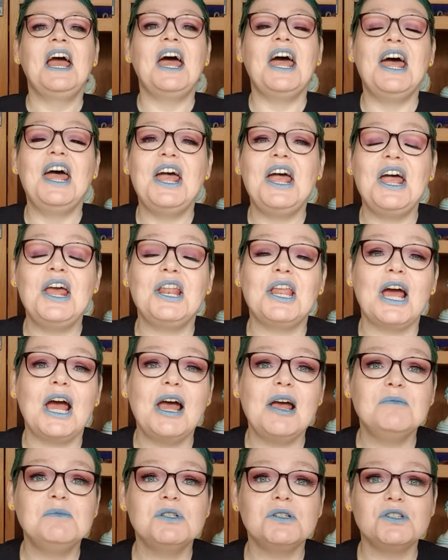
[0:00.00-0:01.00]
and
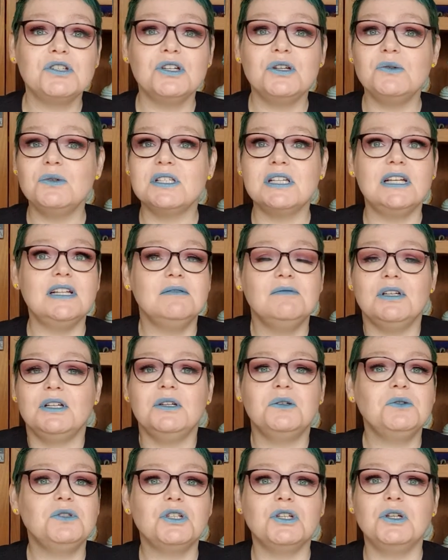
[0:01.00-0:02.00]
I'm just using
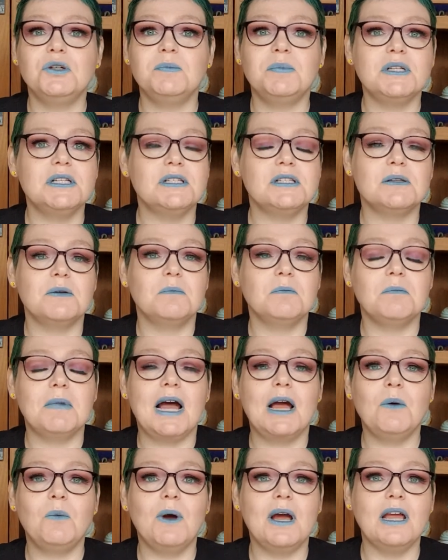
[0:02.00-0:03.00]
YouTube as
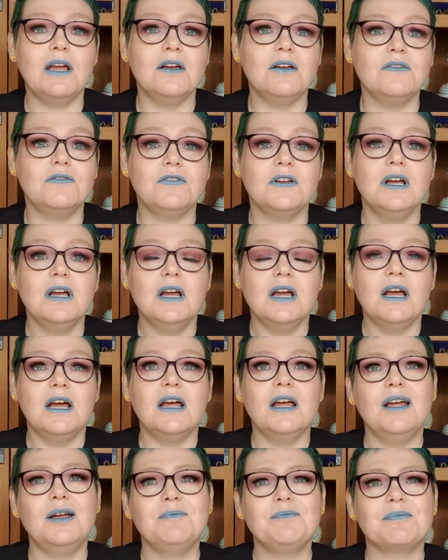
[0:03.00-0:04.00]
my way
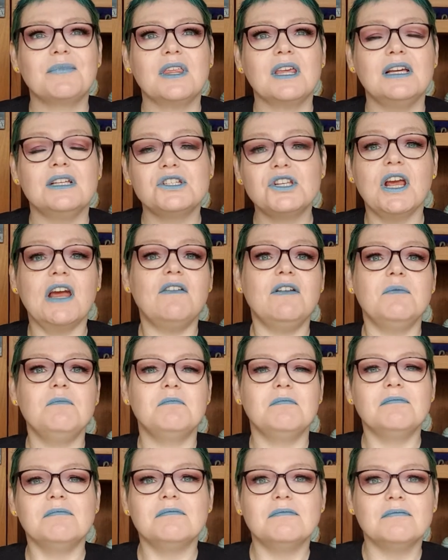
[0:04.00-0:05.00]
of
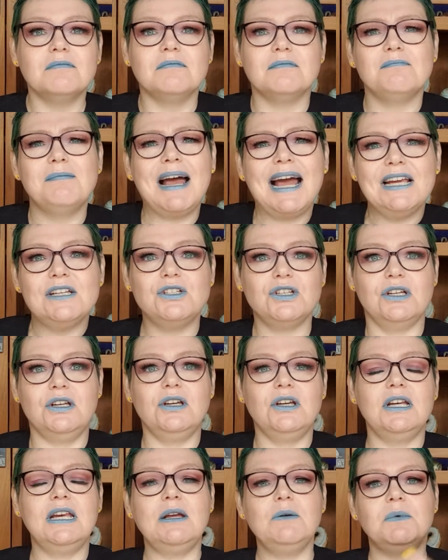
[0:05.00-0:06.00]
sharing my
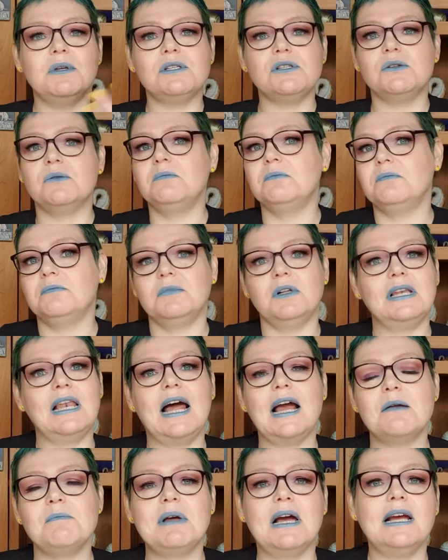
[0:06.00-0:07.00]
journey with some
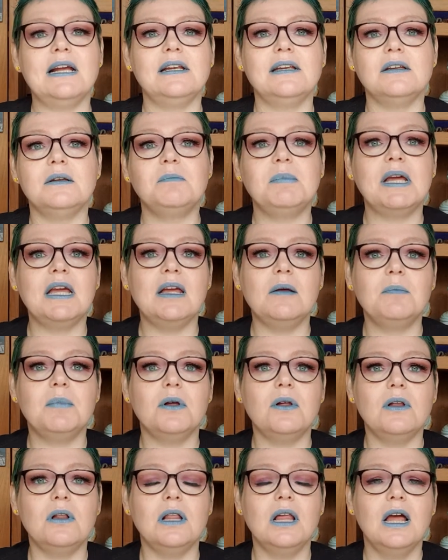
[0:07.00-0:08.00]
like-minded
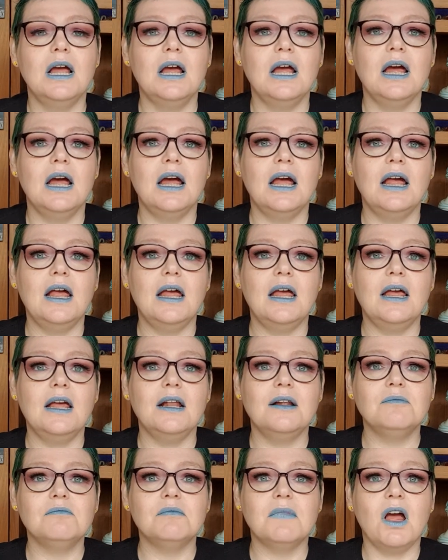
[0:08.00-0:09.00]
people,
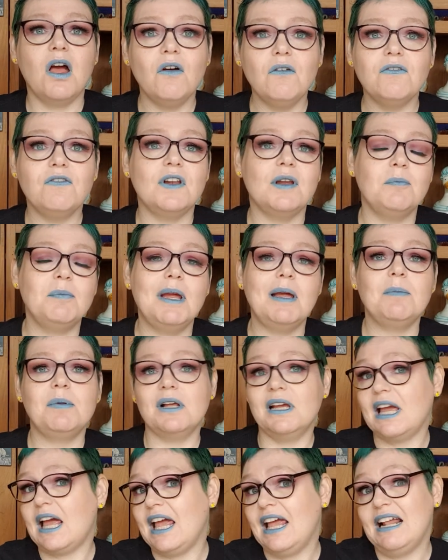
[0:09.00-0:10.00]
and hopefully people
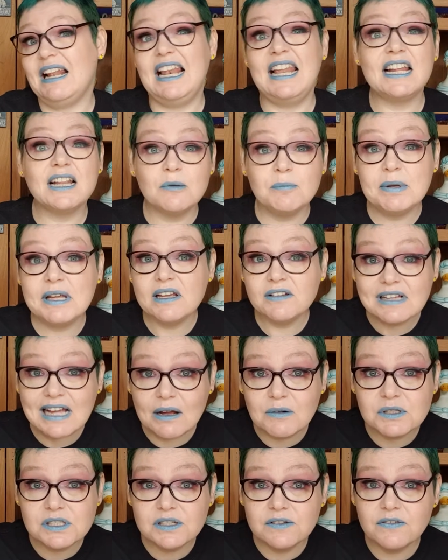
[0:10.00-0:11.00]
get a little bit
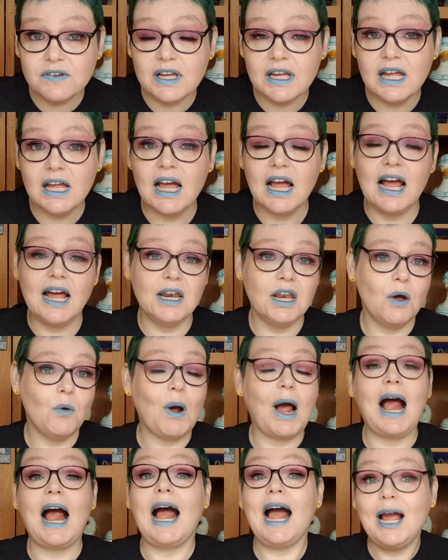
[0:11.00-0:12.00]
out of it.
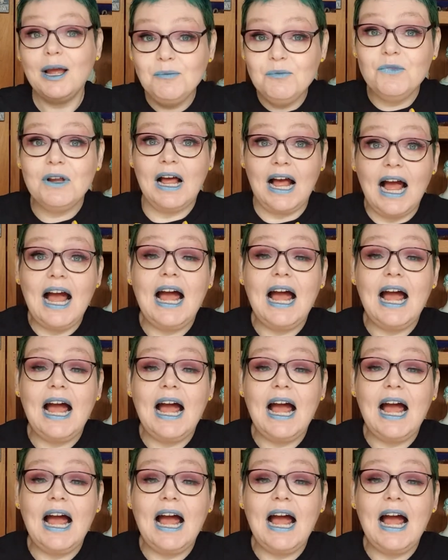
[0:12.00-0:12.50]
I'm